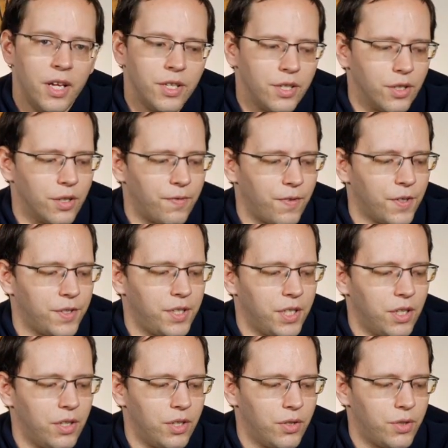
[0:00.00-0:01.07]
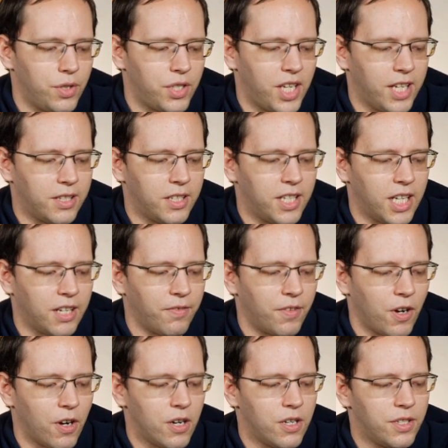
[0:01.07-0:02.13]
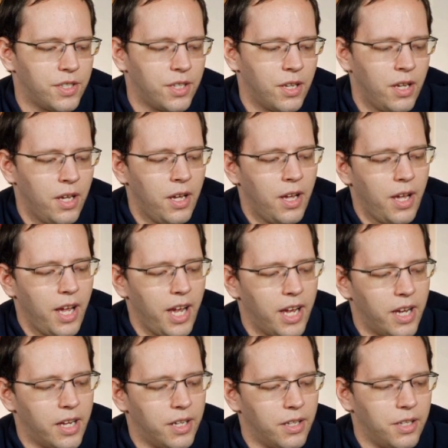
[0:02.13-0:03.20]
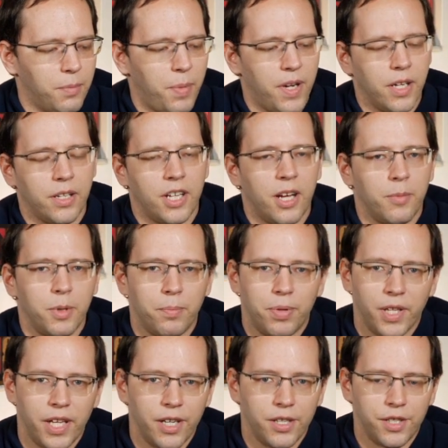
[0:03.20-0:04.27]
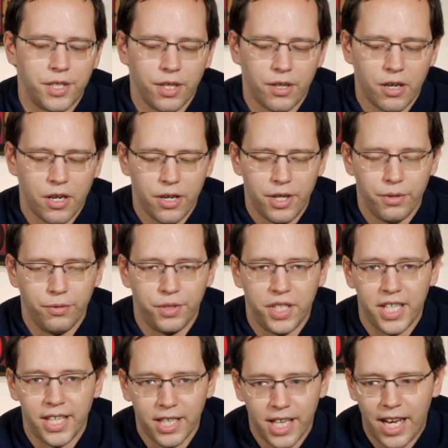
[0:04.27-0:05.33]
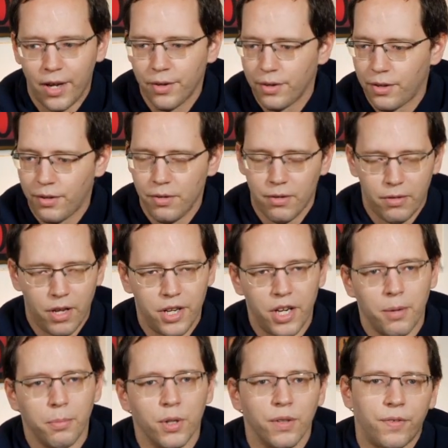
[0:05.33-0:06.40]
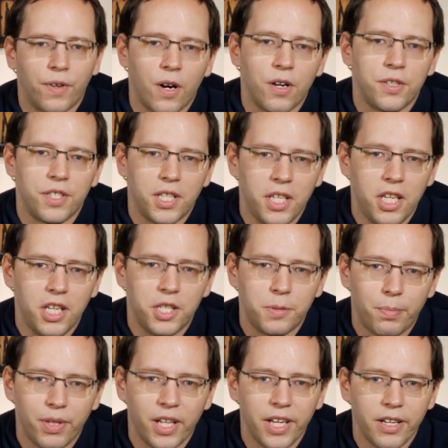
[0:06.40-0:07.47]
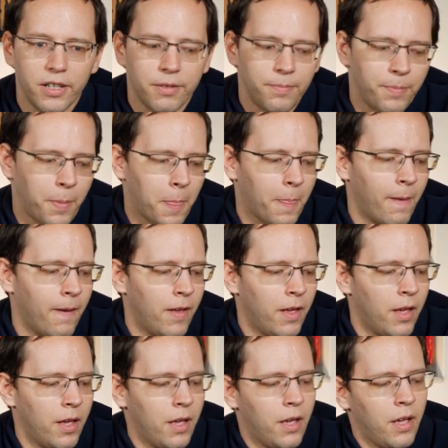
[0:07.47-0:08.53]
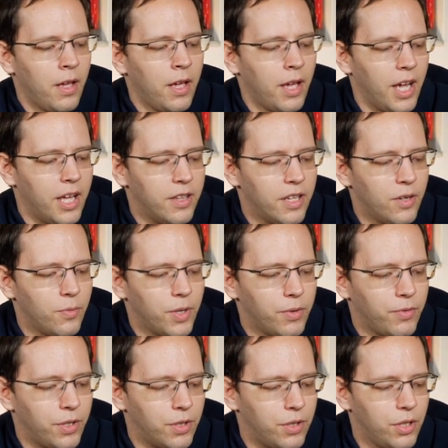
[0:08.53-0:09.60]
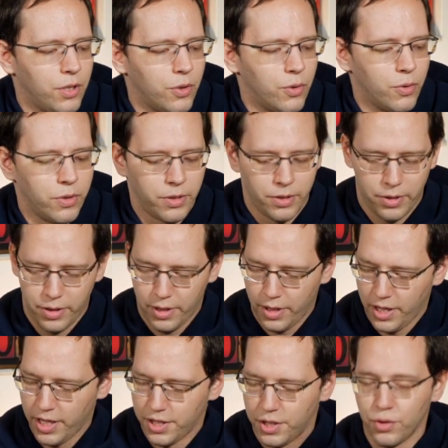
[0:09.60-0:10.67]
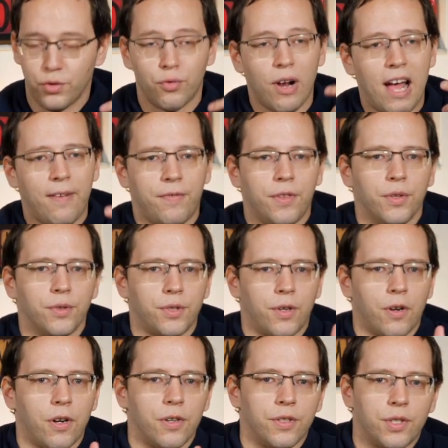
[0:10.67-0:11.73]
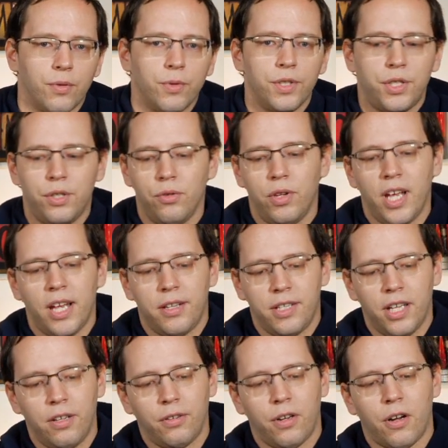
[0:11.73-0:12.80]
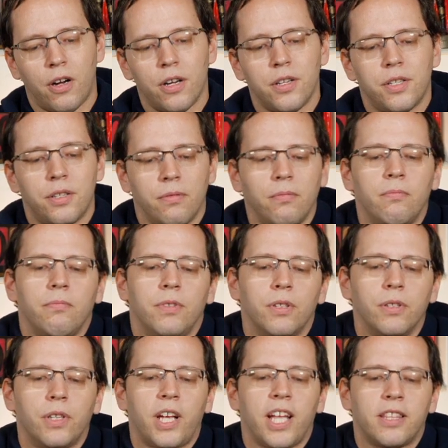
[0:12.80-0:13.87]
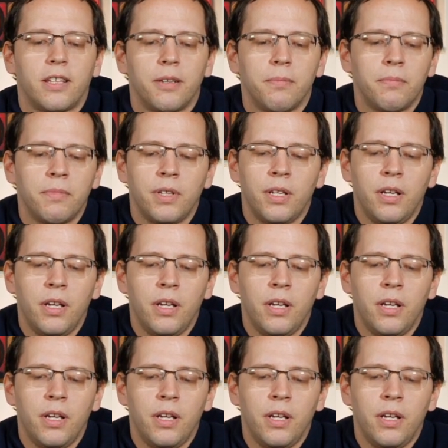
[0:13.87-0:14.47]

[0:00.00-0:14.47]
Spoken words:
So the first thing you do is you take the deck of cards, and depending on how many players there are, you'll deal out a number of cards to each player. And then what you do is you draft those cards. So once you get dealt cards, you'll look at them,